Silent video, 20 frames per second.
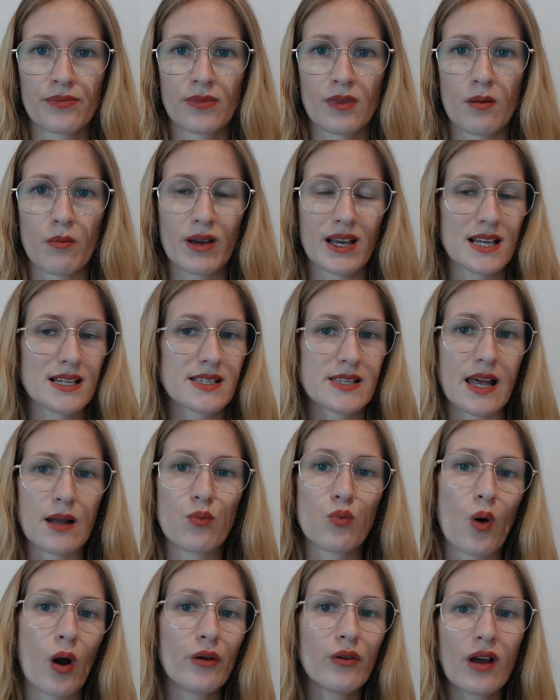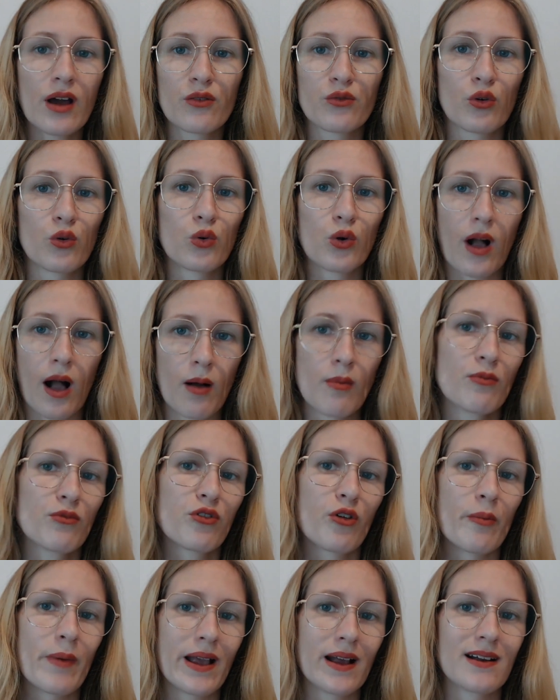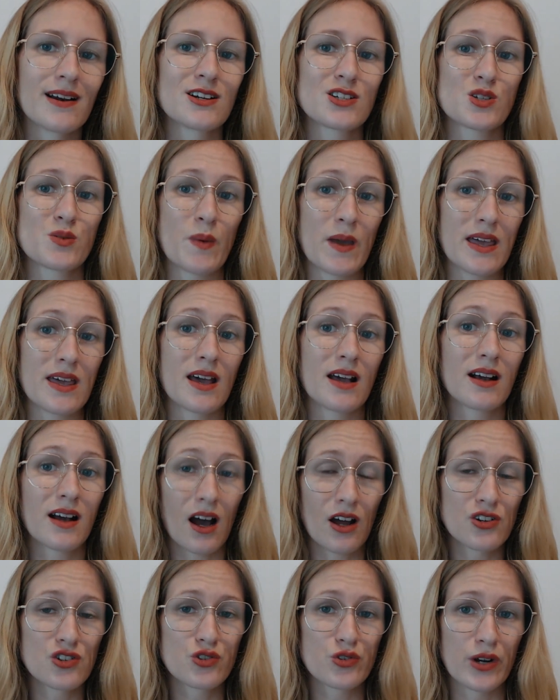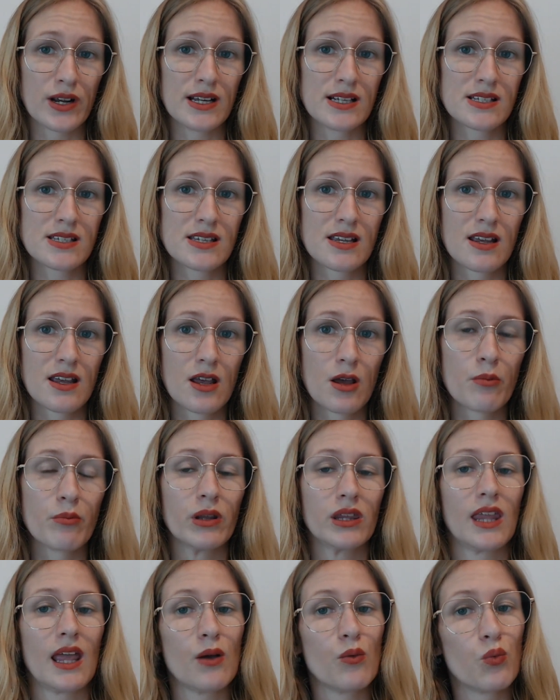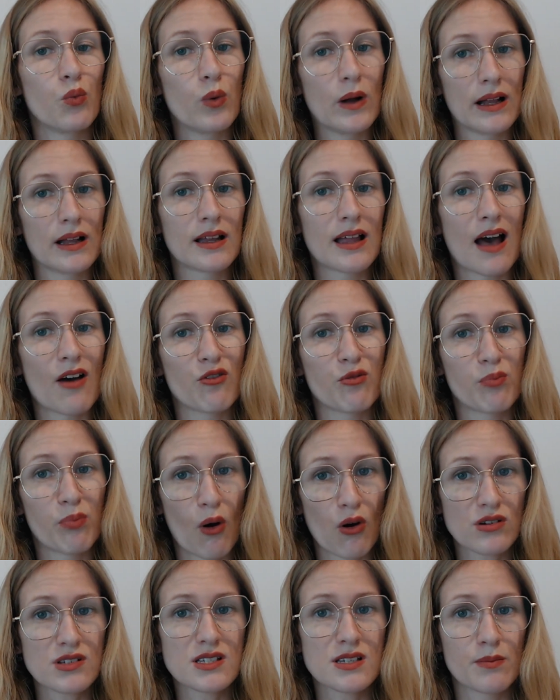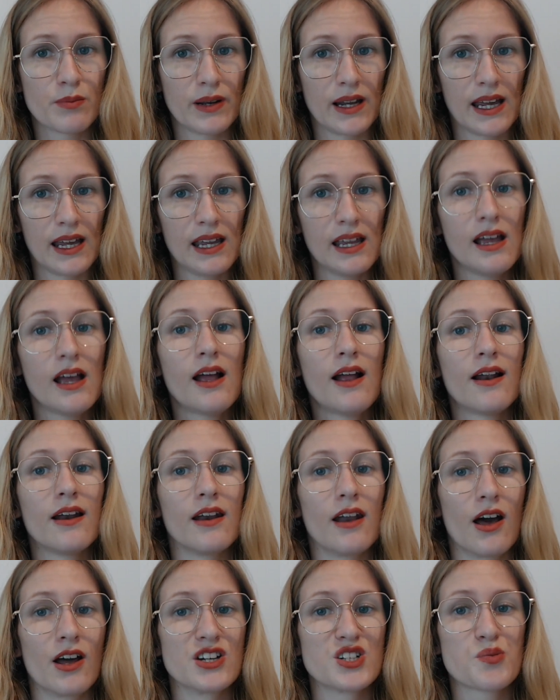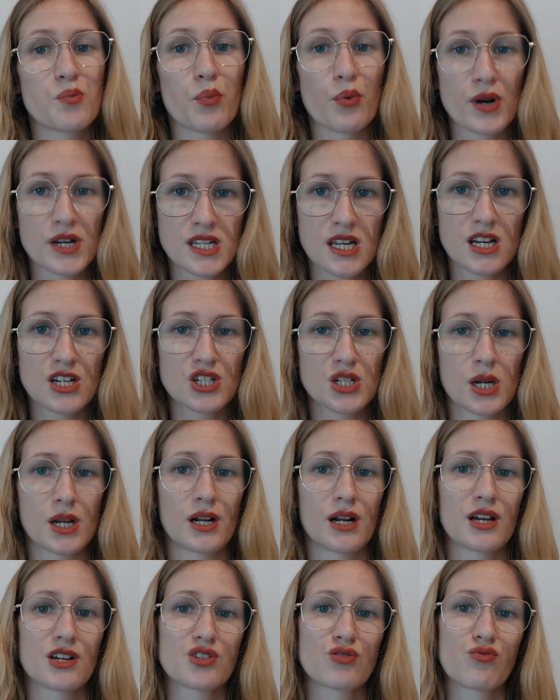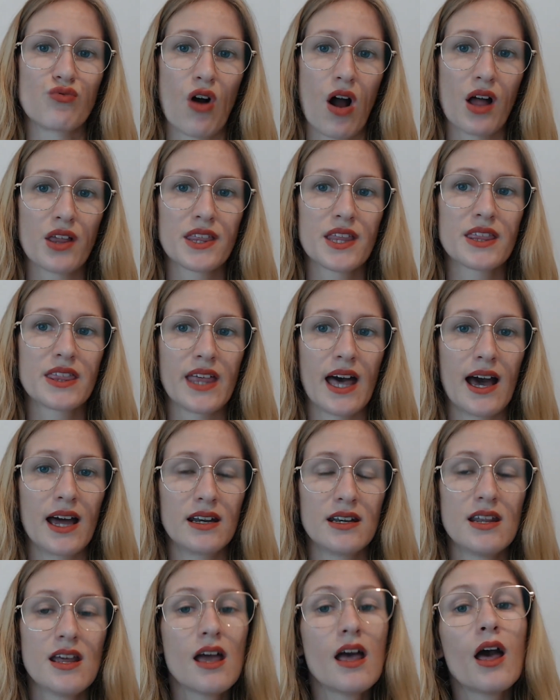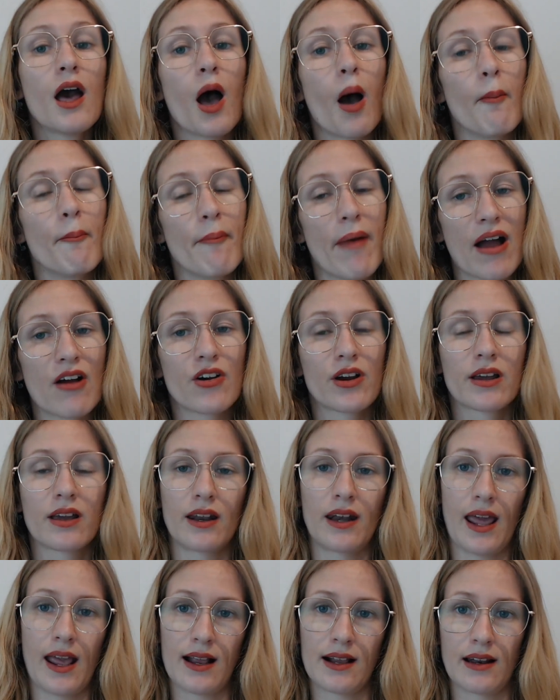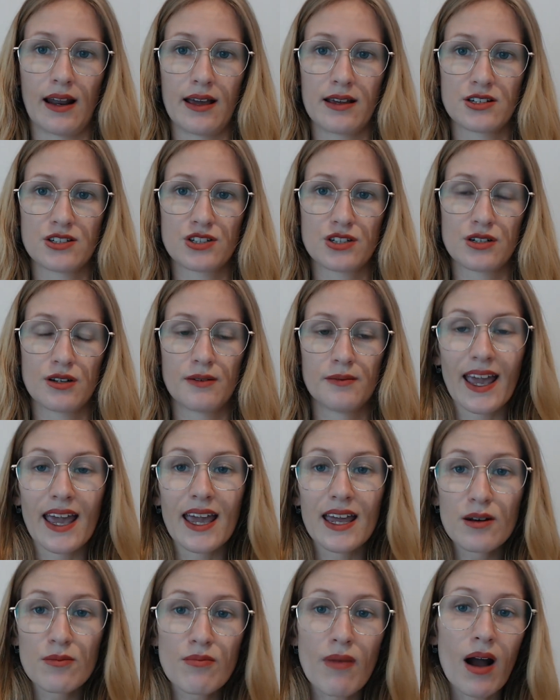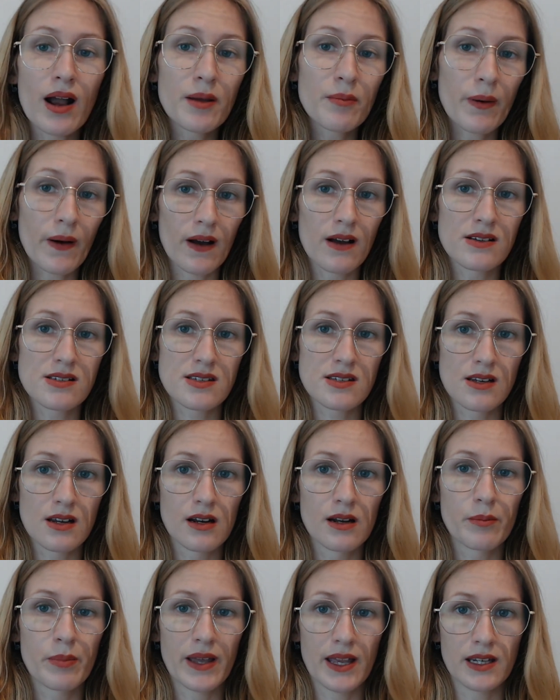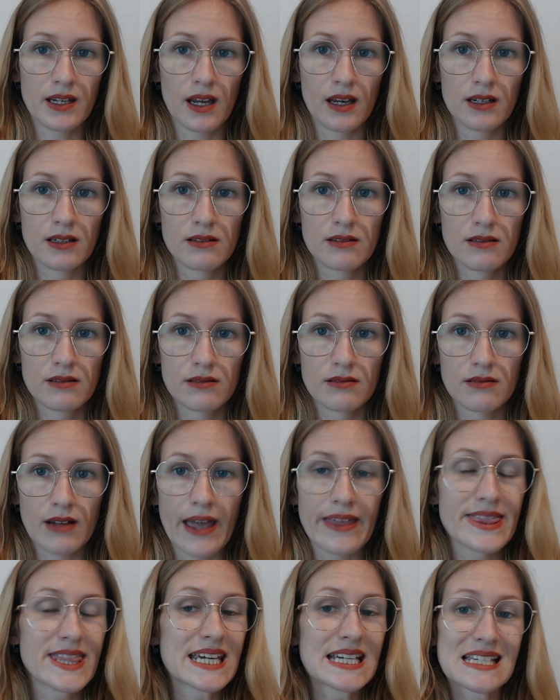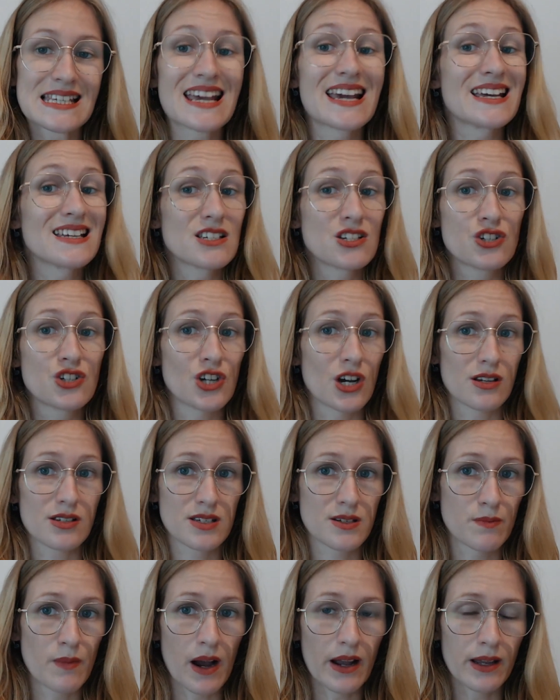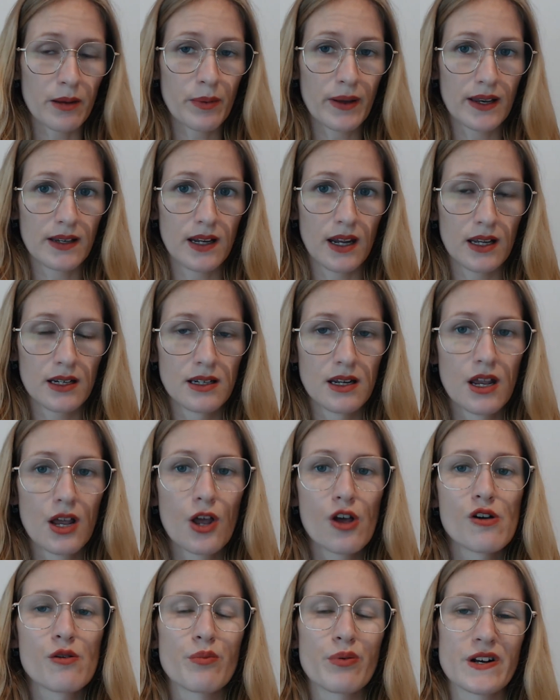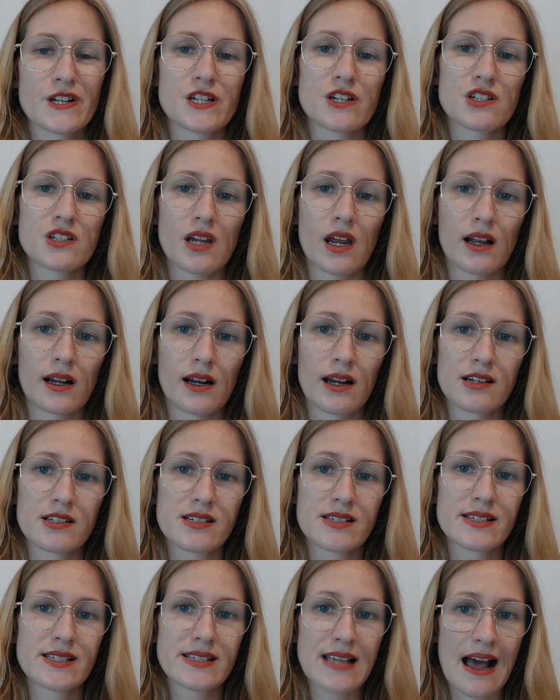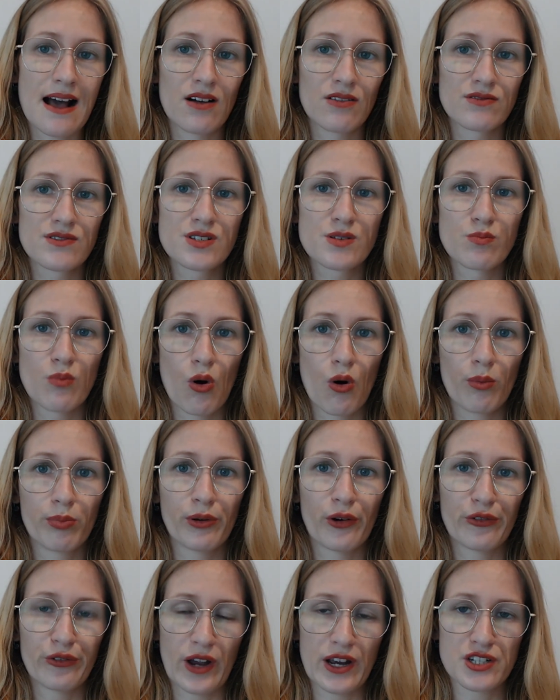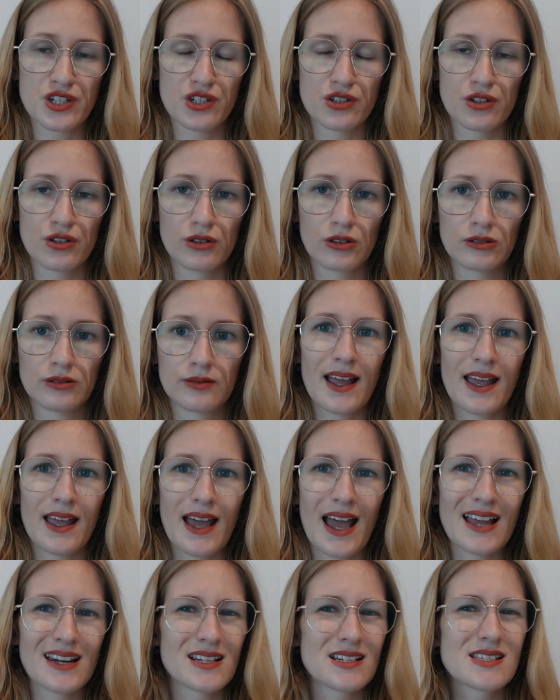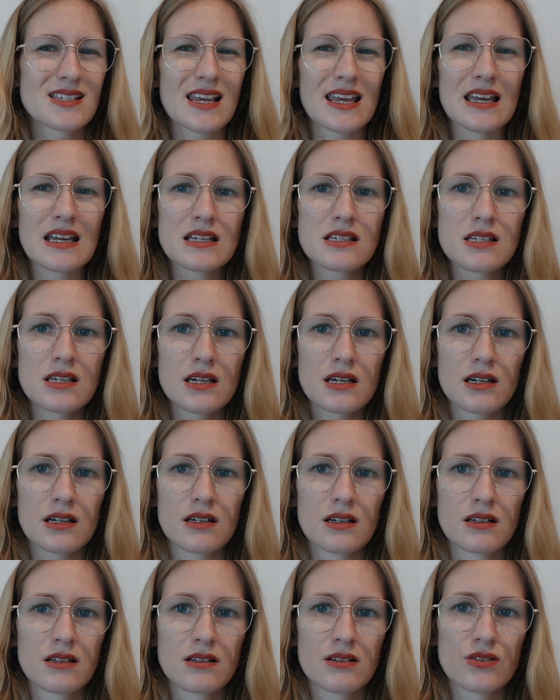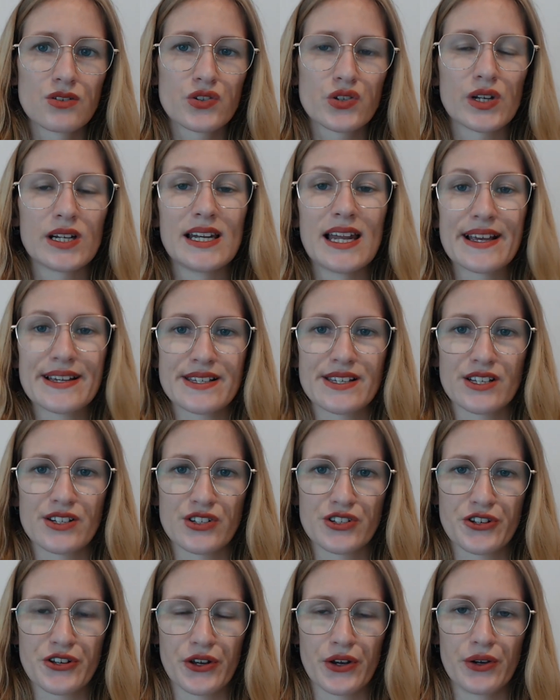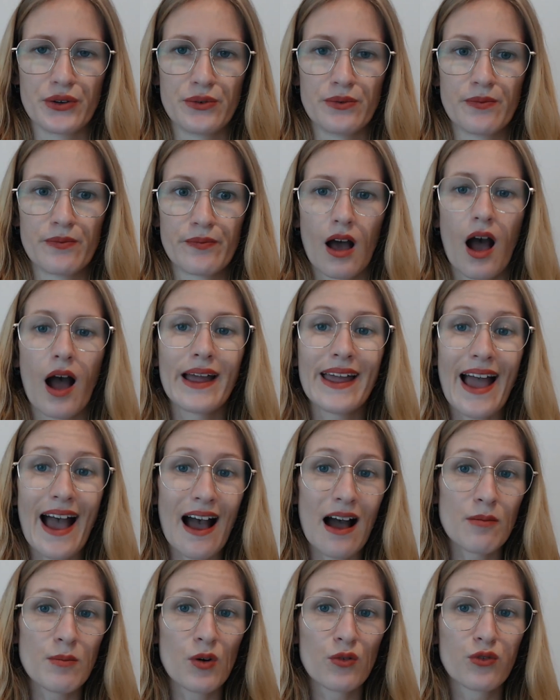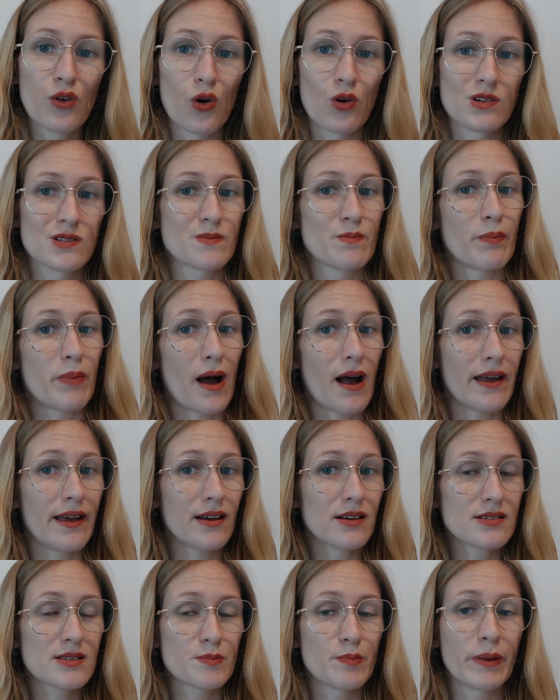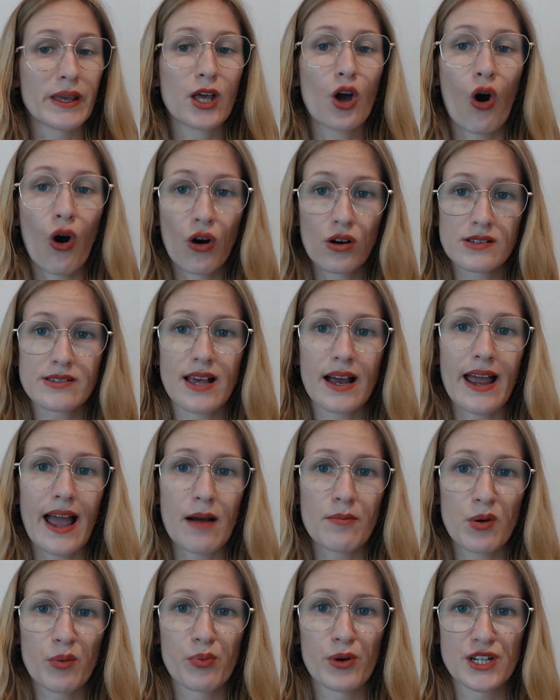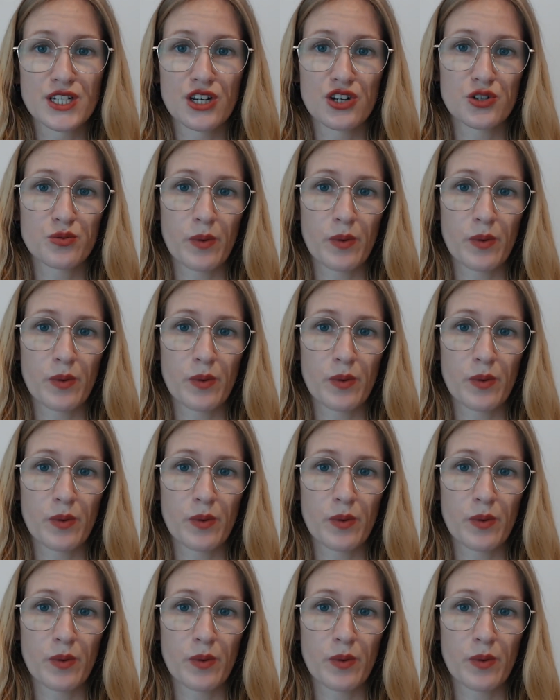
because they won't have all come from English-speaking countries, but they will have possibly learnt British English rather than American English. In my personal opinion, and this is just my opinion, British English sounds more professional and it's easier to listen to. I am, of course, biased because I am a British